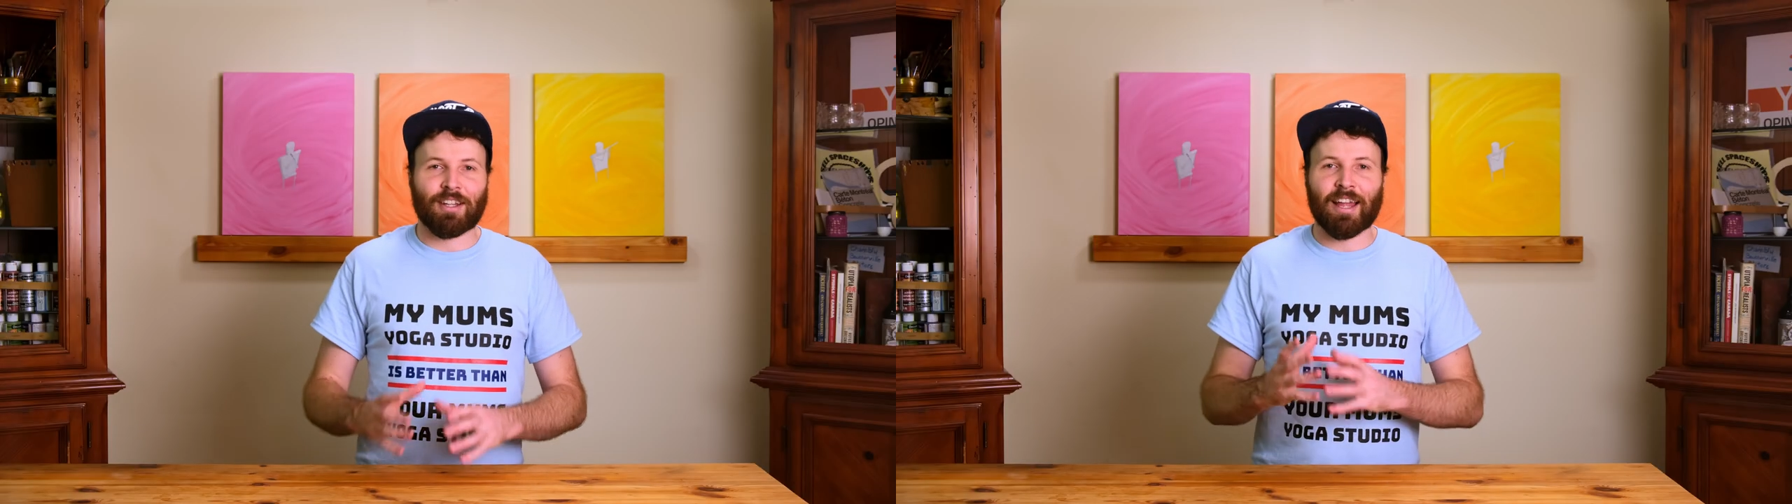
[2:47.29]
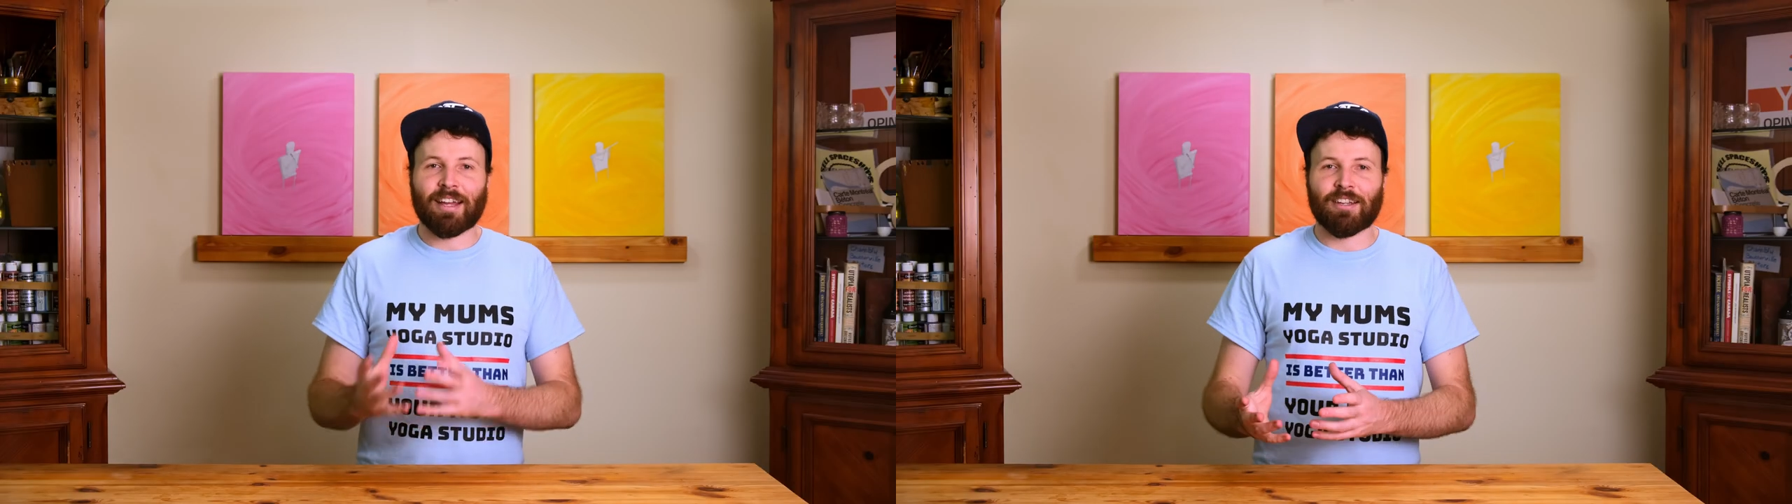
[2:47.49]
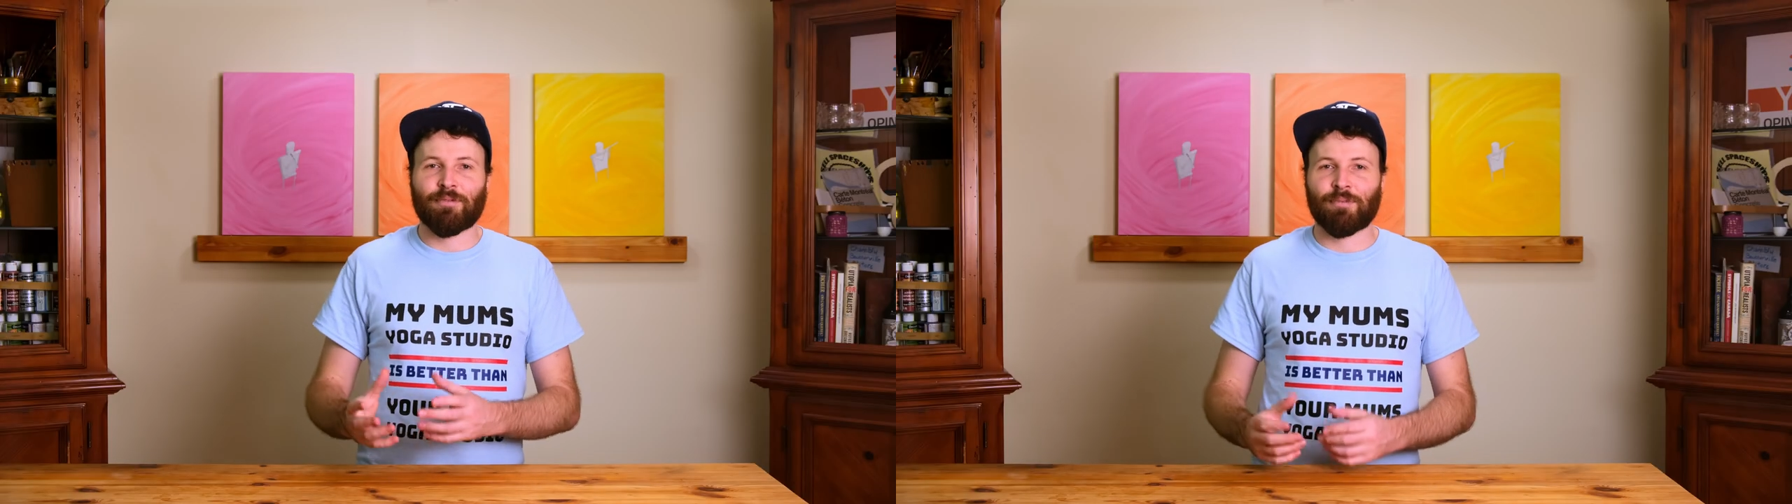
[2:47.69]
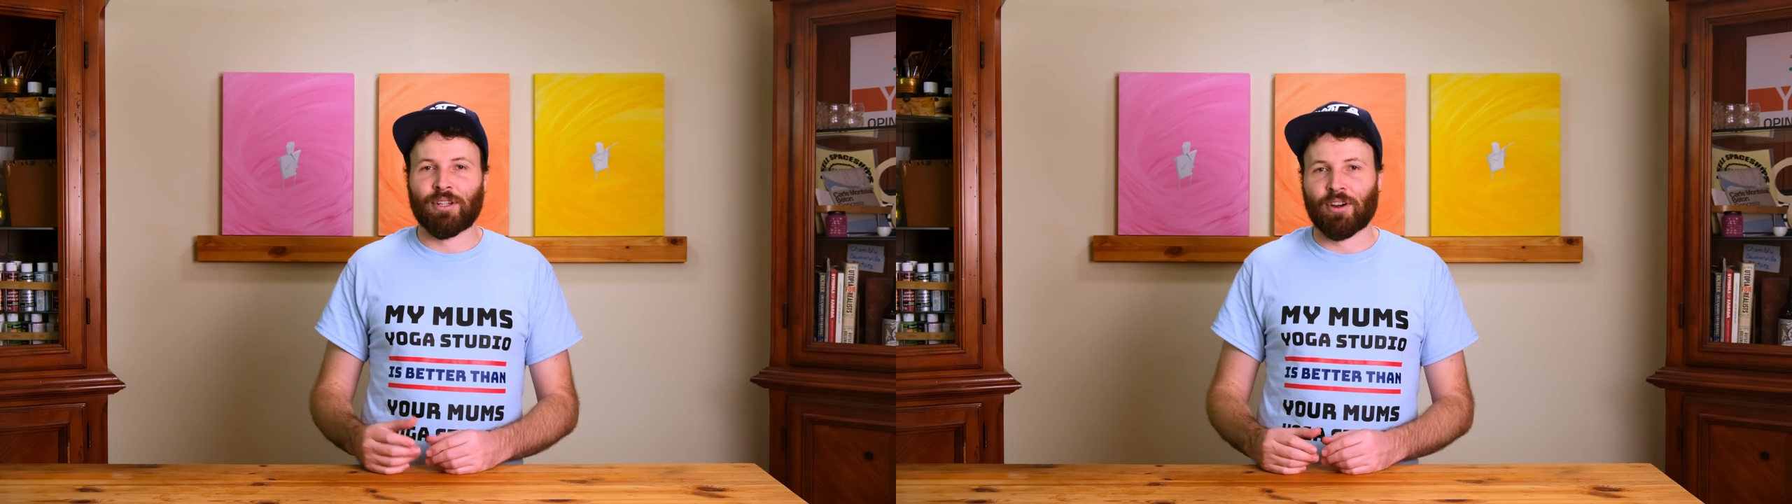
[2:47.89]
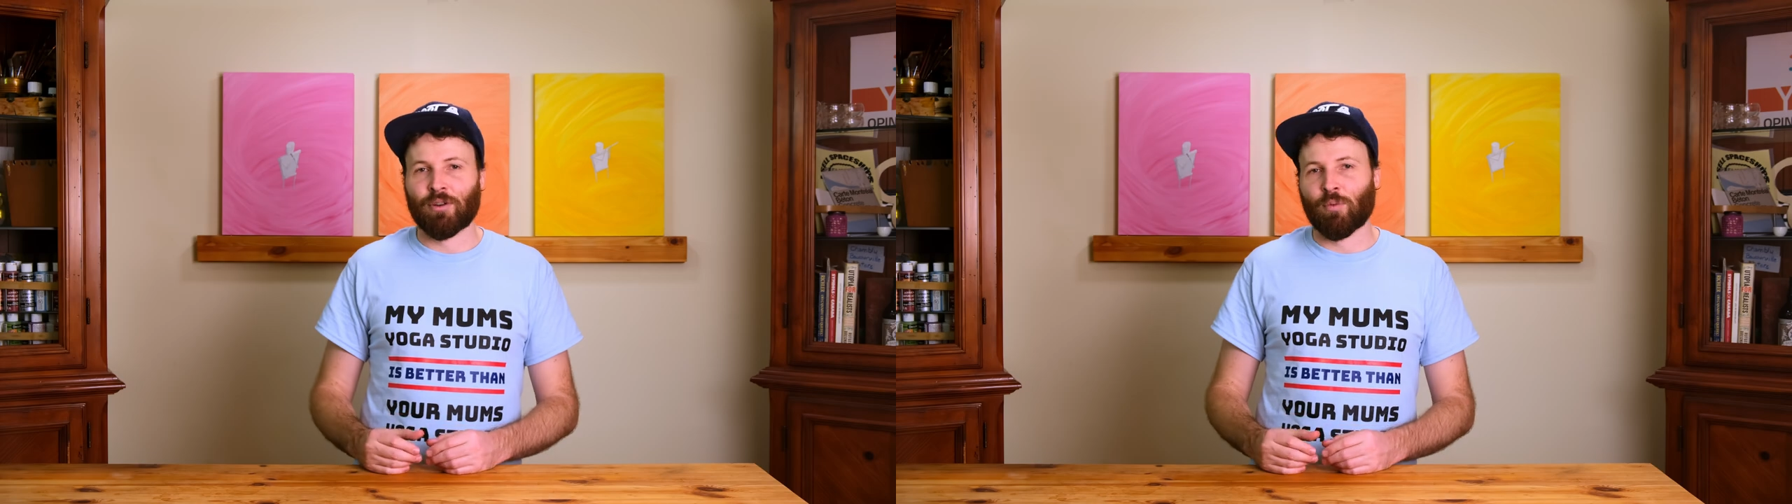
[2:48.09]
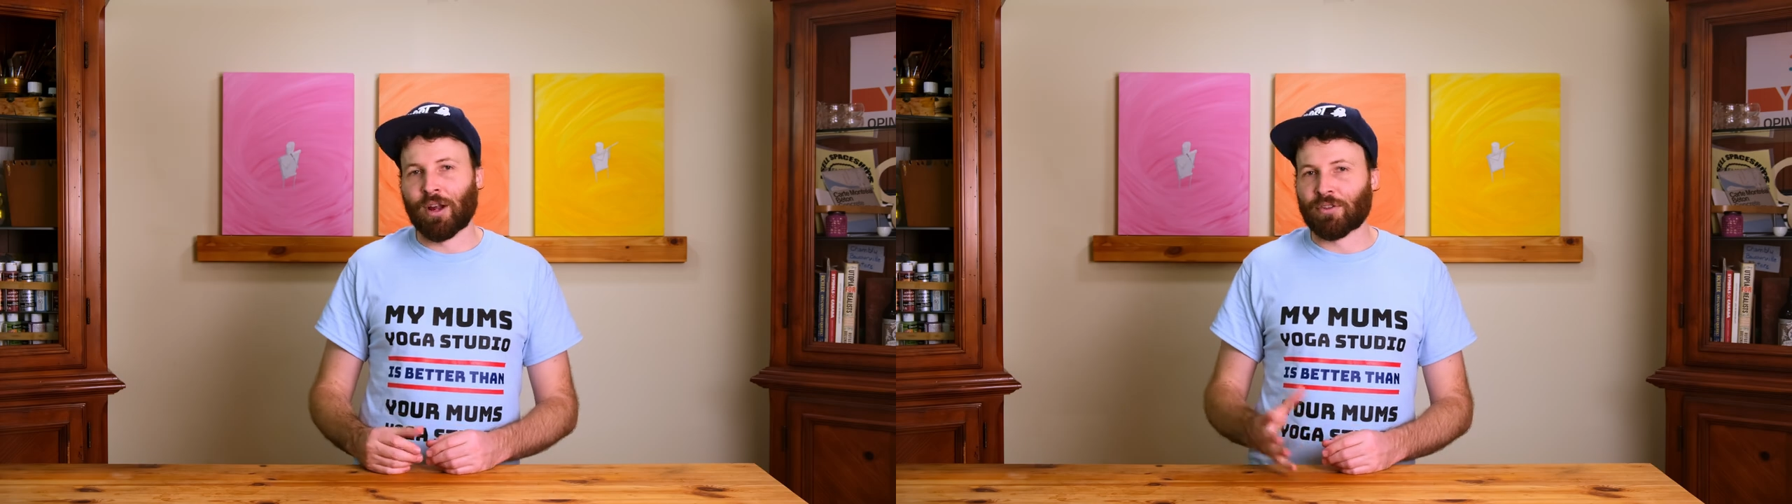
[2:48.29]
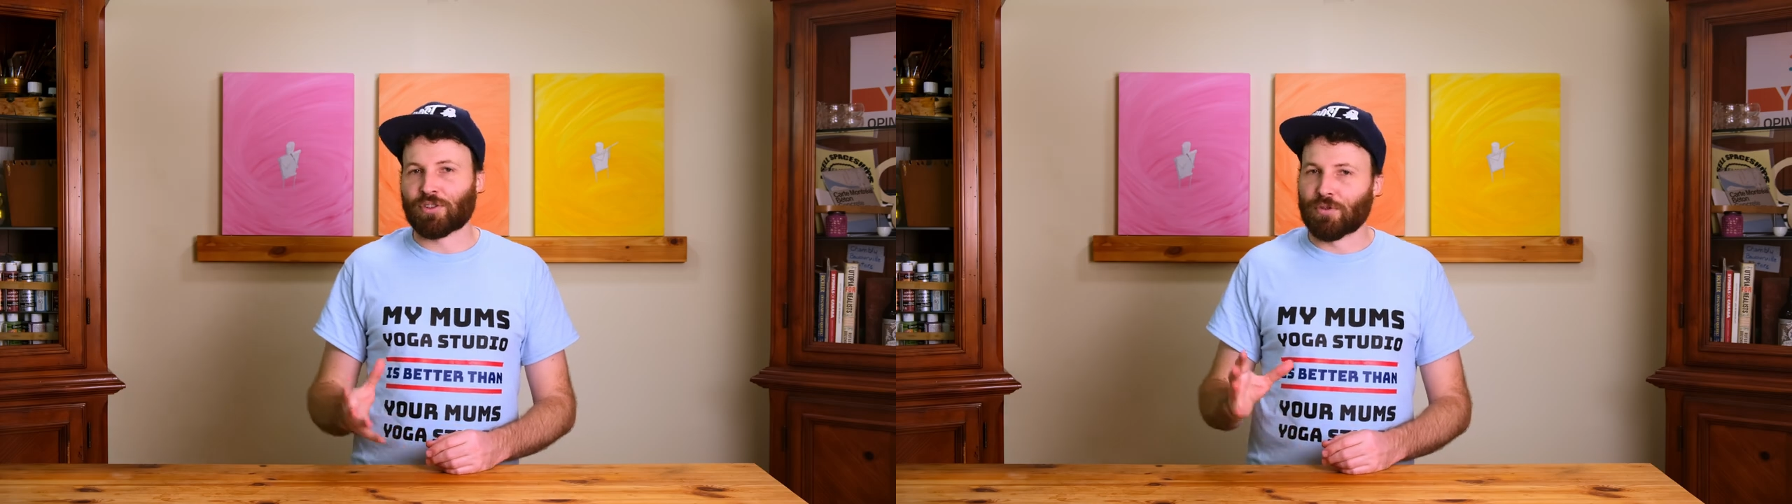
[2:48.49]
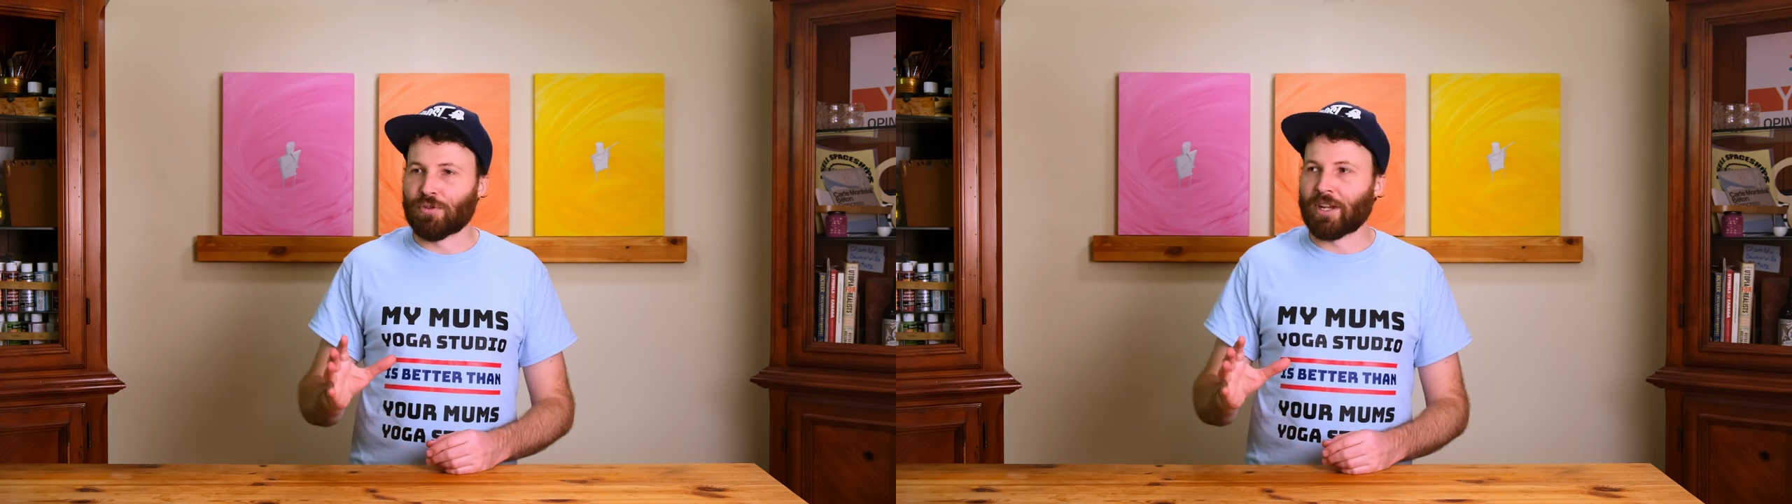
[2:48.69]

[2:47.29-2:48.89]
like, you know, 1 or 2